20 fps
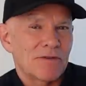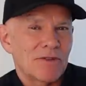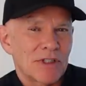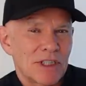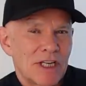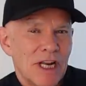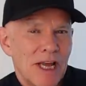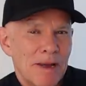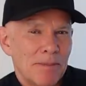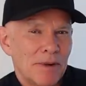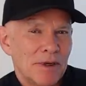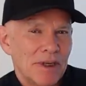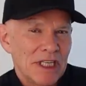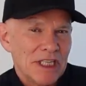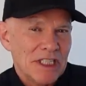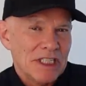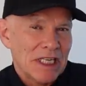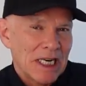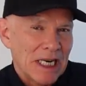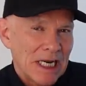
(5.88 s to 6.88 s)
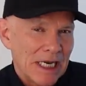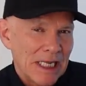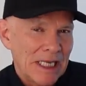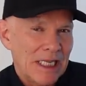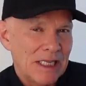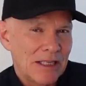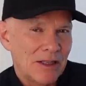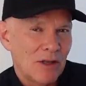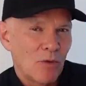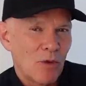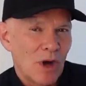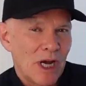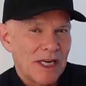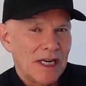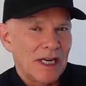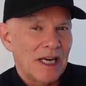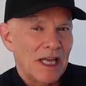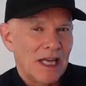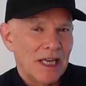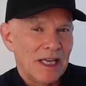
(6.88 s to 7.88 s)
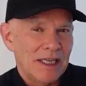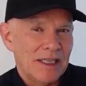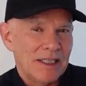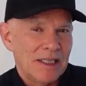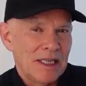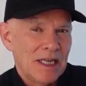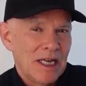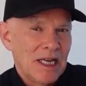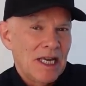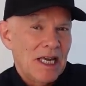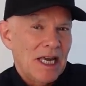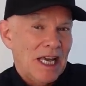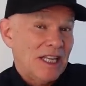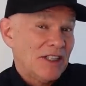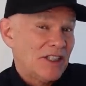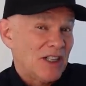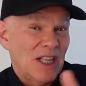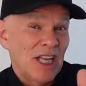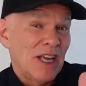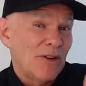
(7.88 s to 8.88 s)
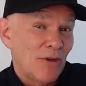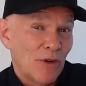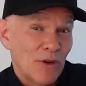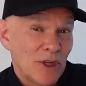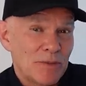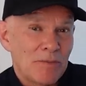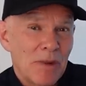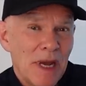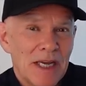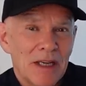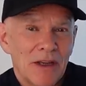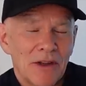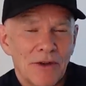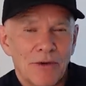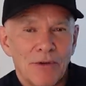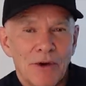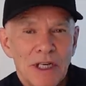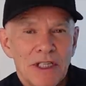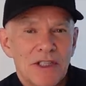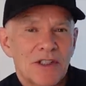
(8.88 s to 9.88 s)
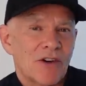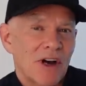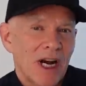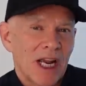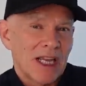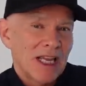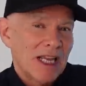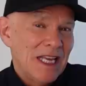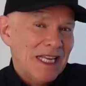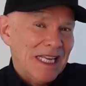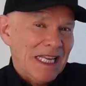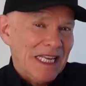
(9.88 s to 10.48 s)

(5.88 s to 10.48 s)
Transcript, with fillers: Verstappen. He's cleared the white line, and so therefore he's back on the racetrack.